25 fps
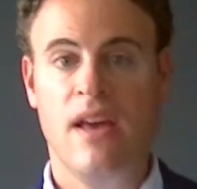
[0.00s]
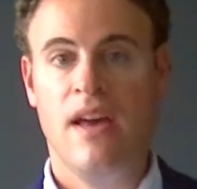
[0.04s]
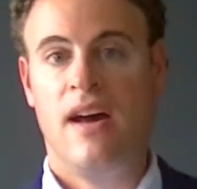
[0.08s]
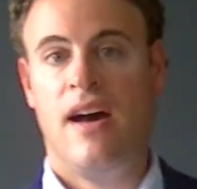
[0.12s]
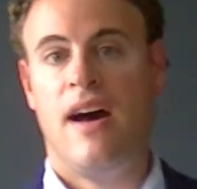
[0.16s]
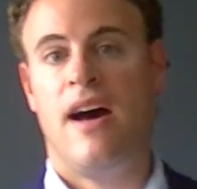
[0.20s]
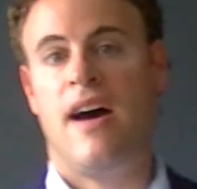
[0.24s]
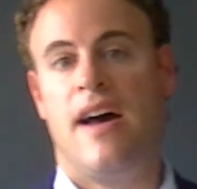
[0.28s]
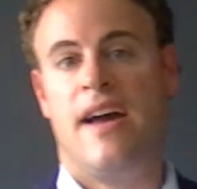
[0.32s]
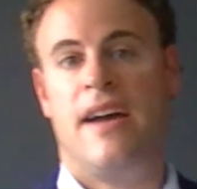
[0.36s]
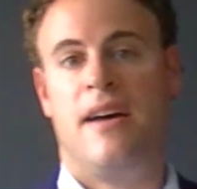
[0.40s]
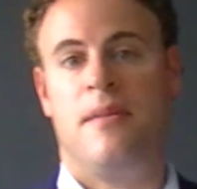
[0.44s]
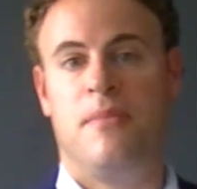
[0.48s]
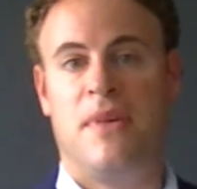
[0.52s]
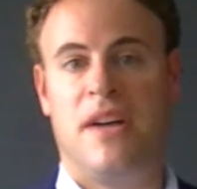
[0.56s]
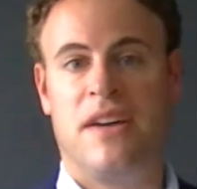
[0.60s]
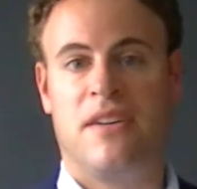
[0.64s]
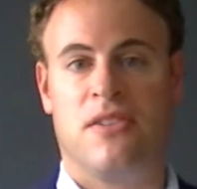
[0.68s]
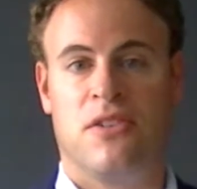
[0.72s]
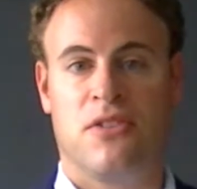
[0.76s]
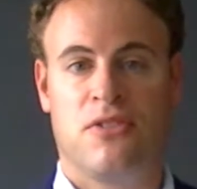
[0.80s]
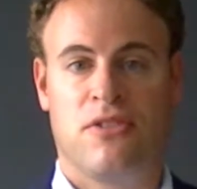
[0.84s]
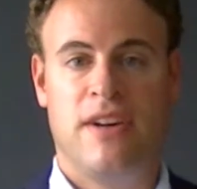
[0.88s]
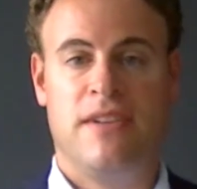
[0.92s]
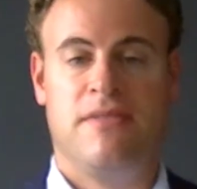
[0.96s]
Hi, I'm
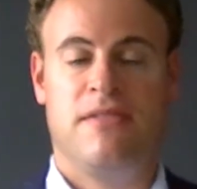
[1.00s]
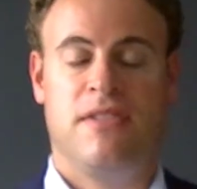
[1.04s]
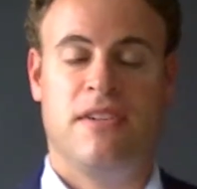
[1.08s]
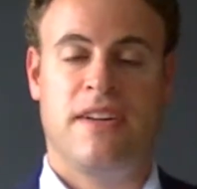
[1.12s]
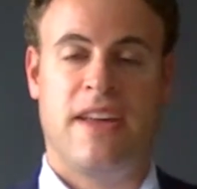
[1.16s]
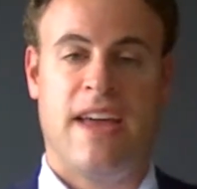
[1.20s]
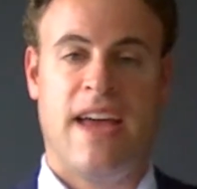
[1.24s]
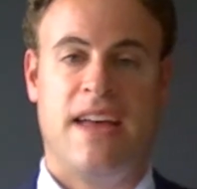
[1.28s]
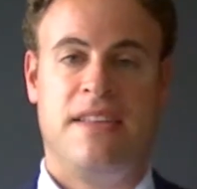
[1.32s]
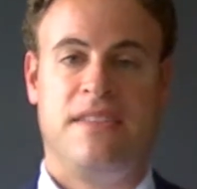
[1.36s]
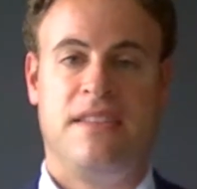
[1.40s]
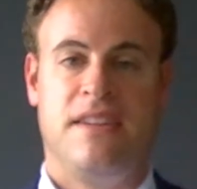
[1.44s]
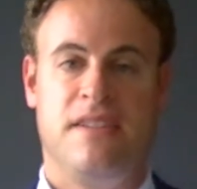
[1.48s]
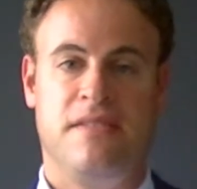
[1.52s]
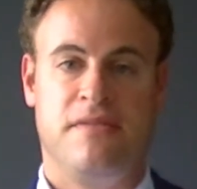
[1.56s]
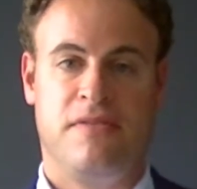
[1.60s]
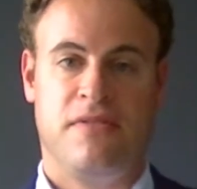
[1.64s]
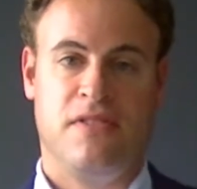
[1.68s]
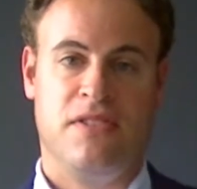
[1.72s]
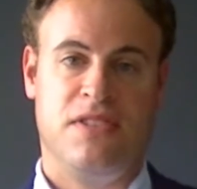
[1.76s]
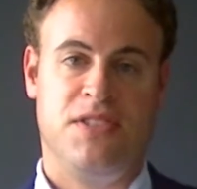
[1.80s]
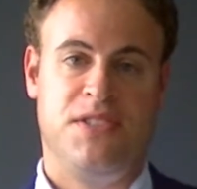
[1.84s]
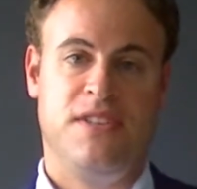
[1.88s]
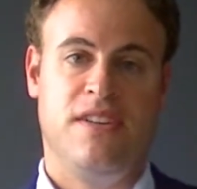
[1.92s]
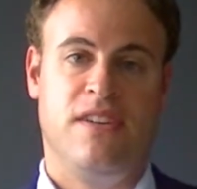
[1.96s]
Michael Kraber, candidate
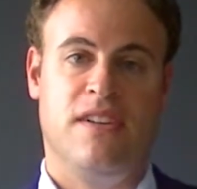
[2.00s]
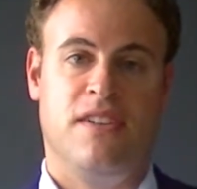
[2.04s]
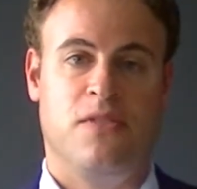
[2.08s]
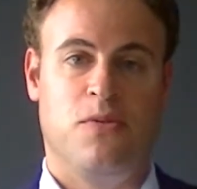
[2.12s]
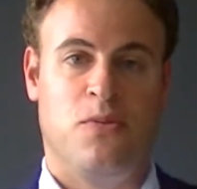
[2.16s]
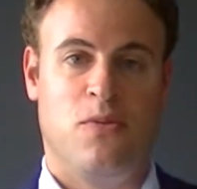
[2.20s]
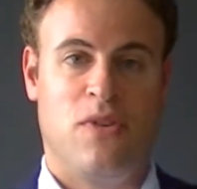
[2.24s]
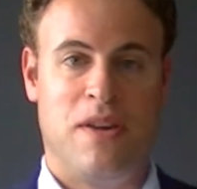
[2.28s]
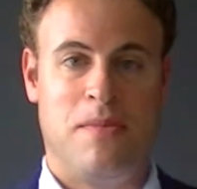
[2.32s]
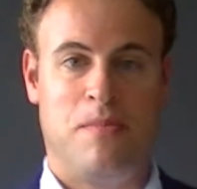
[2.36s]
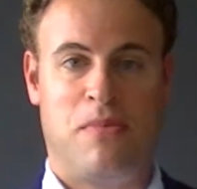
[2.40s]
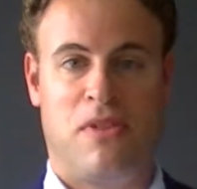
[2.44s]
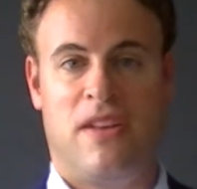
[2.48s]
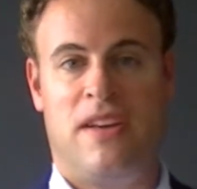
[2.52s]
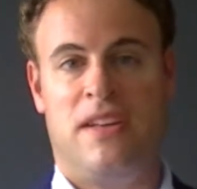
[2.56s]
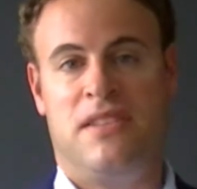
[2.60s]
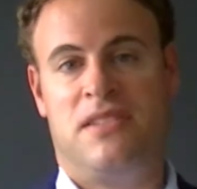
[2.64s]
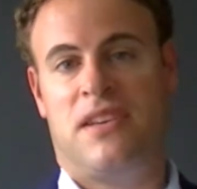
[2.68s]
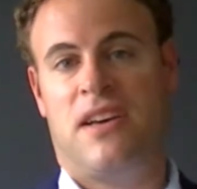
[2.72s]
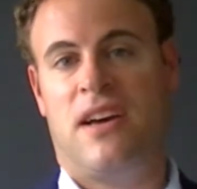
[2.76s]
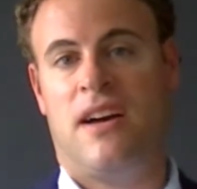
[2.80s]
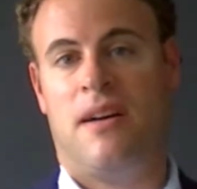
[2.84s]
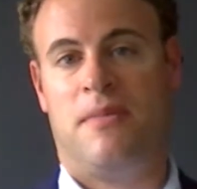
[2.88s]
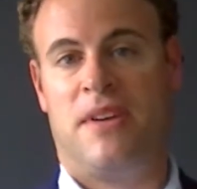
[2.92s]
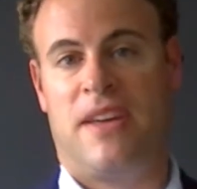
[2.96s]
for a seat on the White
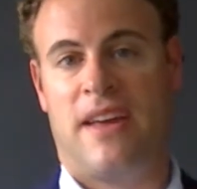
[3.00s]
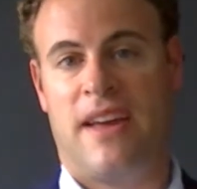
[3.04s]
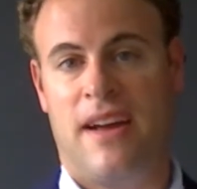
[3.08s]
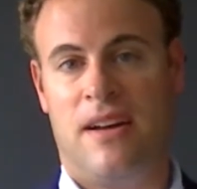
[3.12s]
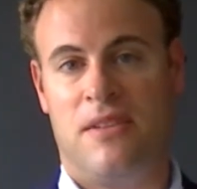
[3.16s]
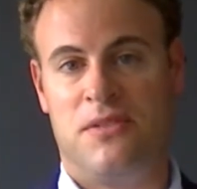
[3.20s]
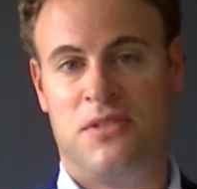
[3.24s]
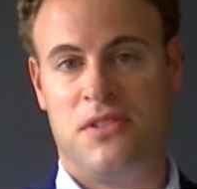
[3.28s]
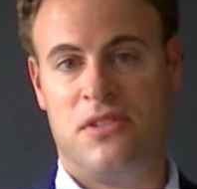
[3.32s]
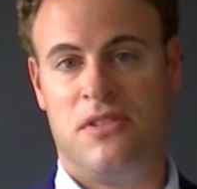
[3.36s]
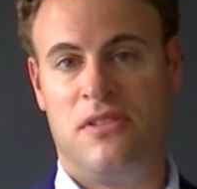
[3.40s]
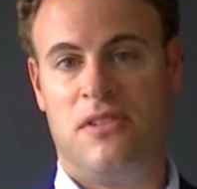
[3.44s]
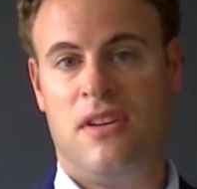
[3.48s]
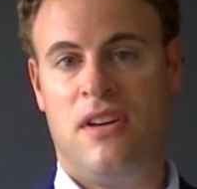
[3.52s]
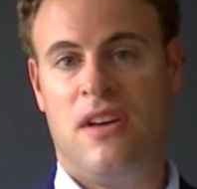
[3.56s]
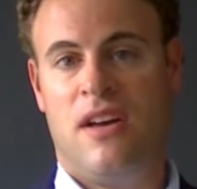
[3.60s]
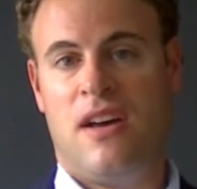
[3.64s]
Plains Common Council.